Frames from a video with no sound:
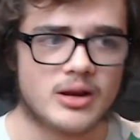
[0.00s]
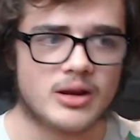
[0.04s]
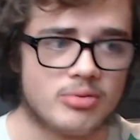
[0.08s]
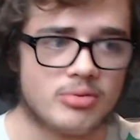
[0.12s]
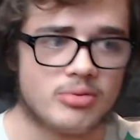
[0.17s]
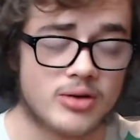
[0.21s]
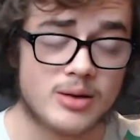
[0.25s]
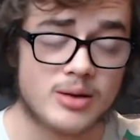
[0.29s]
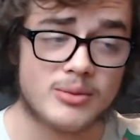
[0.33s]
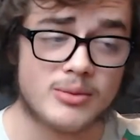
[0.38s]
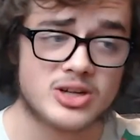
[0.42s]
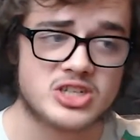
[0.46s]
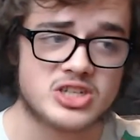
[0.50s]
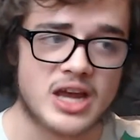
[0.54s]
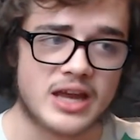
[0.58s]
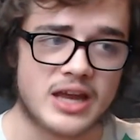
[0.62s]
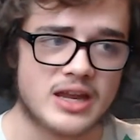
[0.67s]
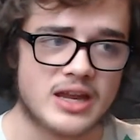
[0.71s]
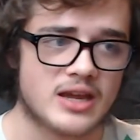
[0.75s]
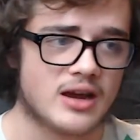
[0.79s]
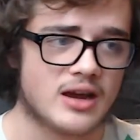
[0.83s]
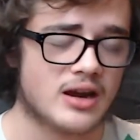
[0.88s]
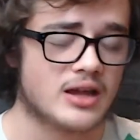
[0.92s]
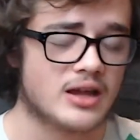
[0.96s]
Pretty much any
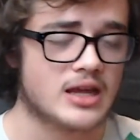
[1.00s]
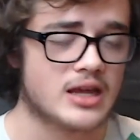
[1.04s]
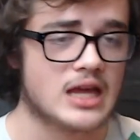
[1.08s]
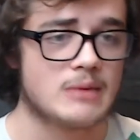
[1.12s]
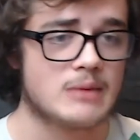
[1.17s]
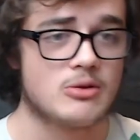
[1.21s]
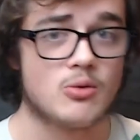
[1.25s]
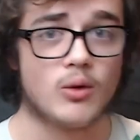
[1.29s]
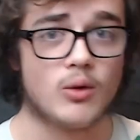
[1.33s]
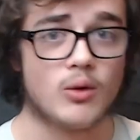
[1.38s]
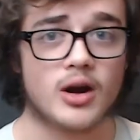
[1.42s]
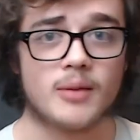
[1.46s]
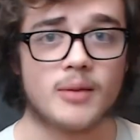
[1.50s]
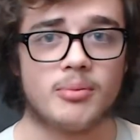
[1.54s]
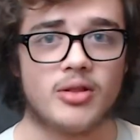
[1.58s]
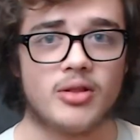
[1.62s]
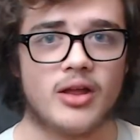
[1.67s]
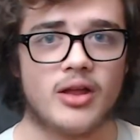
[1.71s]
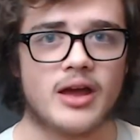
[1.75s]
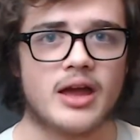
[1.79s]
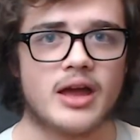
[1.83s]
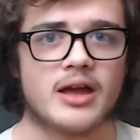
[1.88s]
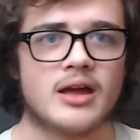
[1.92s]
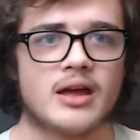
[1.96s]
kind of game you want to
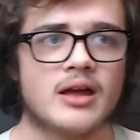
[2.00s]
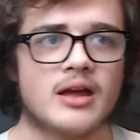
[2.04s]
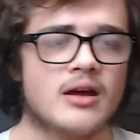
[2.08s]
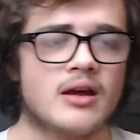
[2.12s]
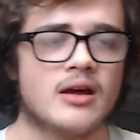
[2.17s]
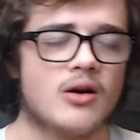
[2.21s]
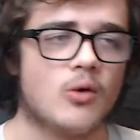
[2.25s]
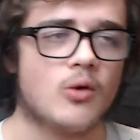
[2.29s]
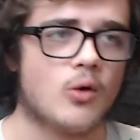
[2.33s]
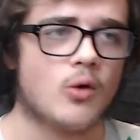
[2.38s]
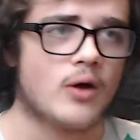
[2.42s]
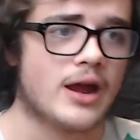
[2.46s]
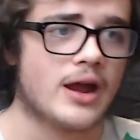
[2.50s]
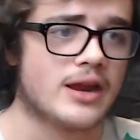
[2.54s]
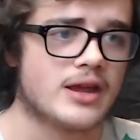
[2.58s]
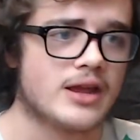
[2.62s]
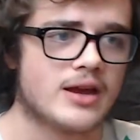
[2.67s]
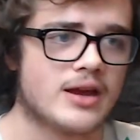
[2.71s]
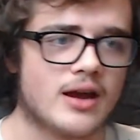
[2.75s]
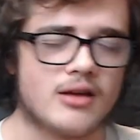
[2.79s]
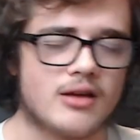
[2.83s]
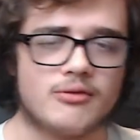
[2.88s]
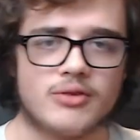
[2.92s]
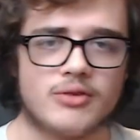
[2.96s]
play or any
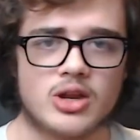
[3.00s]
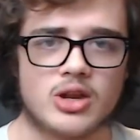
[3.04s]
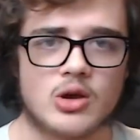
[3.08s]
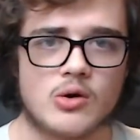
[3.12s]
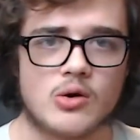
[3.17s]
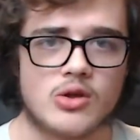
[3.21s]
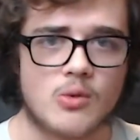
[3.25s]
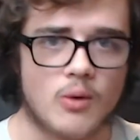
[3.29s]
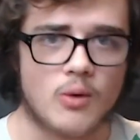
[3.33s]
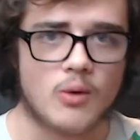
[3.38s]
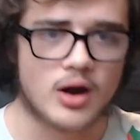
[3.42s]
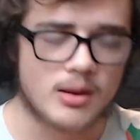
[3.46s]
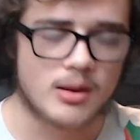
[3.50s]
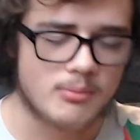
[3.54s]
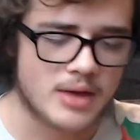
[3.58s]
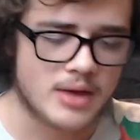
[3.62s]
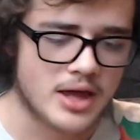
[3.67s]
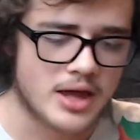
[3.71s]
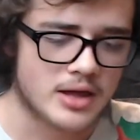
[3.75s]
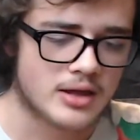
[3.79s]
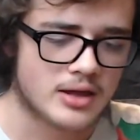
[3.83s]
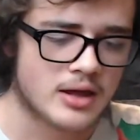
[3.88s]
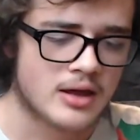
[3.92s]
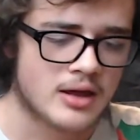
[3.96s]
kind of video you want to
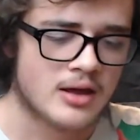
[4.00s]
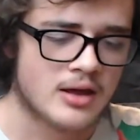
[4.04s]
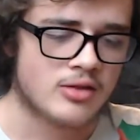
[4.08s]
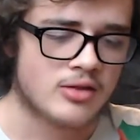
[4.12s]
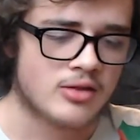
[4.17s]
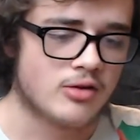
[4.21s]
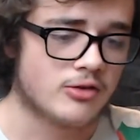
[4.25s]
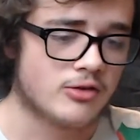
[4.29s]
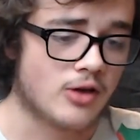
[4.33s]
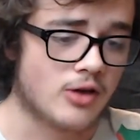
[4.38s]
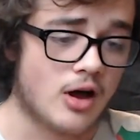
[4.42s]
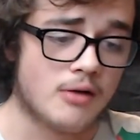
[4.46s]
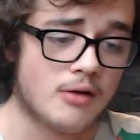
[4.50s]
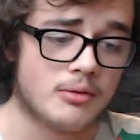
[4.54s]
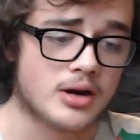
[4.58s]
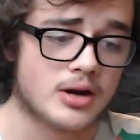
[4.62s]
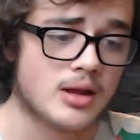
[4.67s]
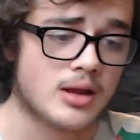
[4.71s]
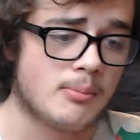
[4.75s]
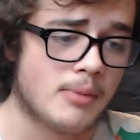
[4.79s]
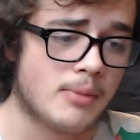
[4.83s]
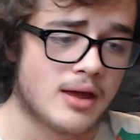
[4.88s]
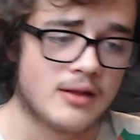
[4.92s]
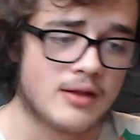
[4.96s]
make, there's already
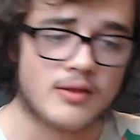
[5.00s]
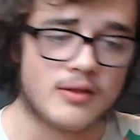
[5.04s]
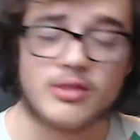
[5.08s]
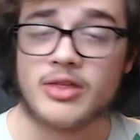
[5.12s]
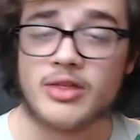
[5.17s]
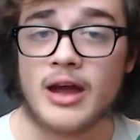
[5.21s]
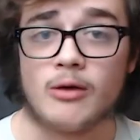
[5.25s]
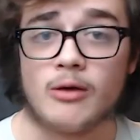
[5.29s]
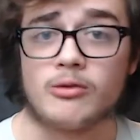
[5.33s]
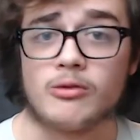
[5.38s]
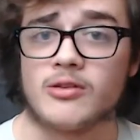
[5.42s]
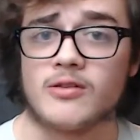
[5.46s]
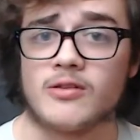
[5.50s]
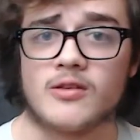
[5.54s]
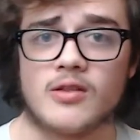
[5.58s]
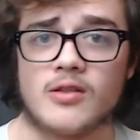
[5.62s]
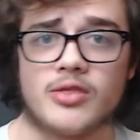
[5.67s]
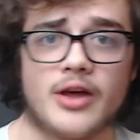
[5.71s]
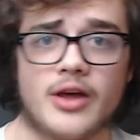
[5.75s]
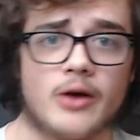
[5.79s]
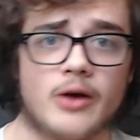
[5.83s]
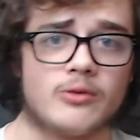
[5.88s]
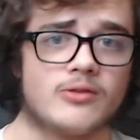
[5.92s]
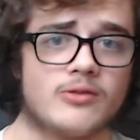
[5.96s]
been thousands and
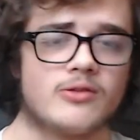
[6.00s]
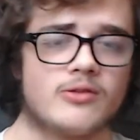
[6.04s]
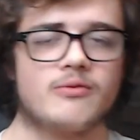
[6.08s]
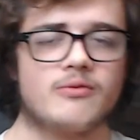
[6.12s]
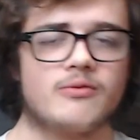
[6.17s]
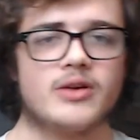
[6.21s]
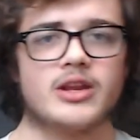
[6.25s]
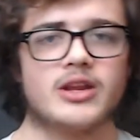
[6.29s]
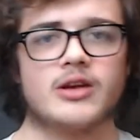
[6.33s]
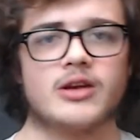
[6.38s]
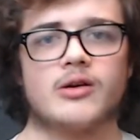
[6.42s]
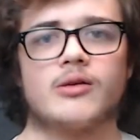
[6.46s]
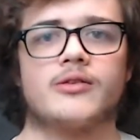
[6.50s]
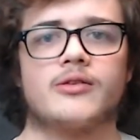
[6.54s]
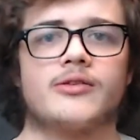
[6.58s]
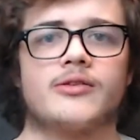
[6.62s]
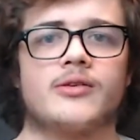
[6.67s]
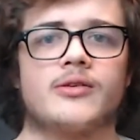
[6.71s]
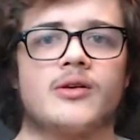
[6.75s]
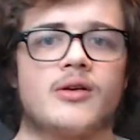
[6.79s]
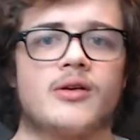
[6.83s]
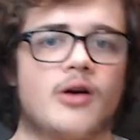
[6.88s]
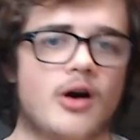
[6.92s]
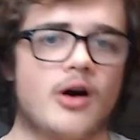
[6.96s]
thousands of videos
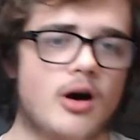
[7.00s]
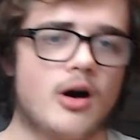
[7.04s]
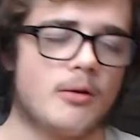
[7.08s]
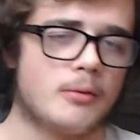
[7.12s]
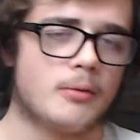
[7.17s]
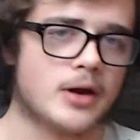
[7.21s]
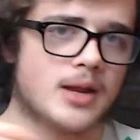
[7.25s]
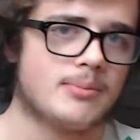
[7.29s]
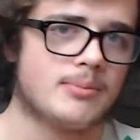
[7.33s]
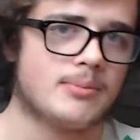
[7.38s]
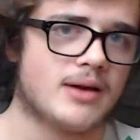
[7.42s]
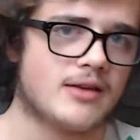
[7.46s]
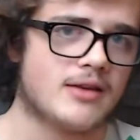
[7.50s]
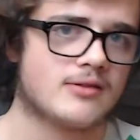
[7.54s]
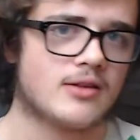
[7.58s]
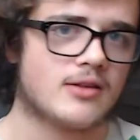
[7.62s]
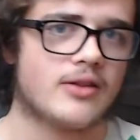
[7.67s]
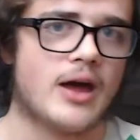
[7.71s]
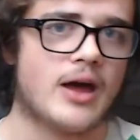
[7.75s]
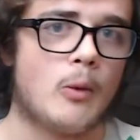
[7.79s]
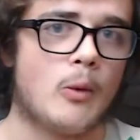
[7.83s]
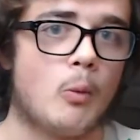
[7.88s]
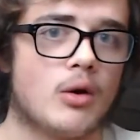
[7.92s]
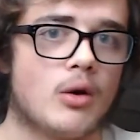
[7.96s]
already based on
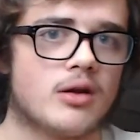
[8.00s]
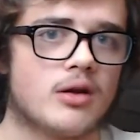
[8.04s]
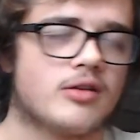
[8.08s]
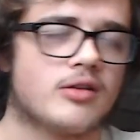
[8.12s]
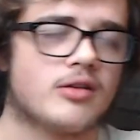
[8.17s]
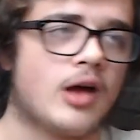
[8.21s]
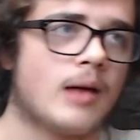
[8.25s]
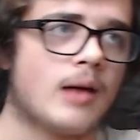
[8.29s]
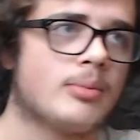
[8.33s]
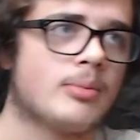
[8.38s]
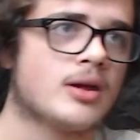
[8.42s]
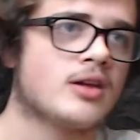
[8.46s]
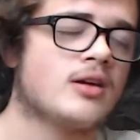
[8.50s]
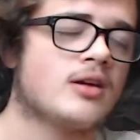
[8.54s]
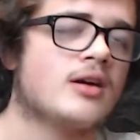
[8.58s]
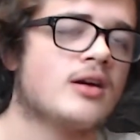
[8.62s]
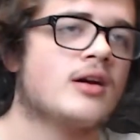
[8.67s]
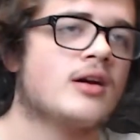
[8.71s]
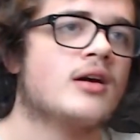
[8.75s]
that one topic.